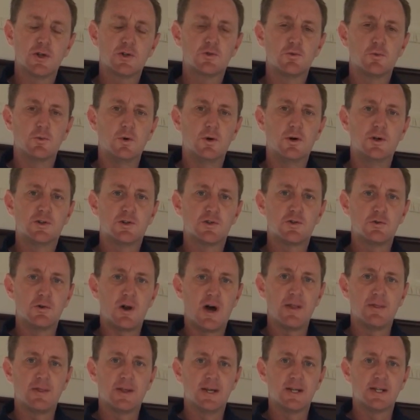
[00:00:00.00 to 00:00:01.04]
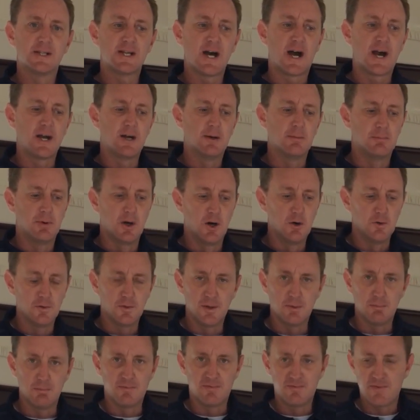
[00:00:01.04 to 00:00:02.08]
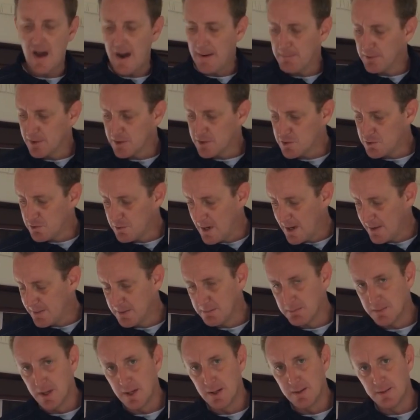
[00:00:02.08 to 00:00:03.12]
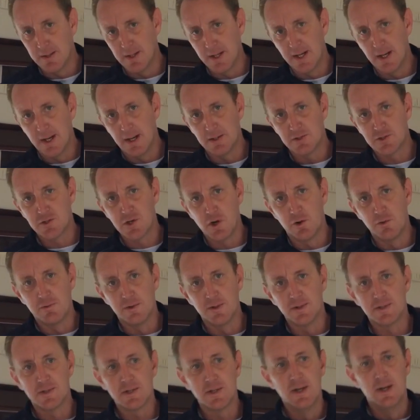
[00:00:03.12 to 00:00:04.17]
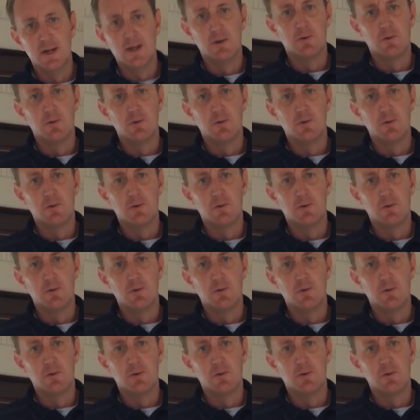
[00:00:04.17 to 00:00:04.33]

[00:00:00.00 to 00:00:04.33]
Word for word: rich woods throughout the entire boat, the fabrics throughout the, the uh, sofas.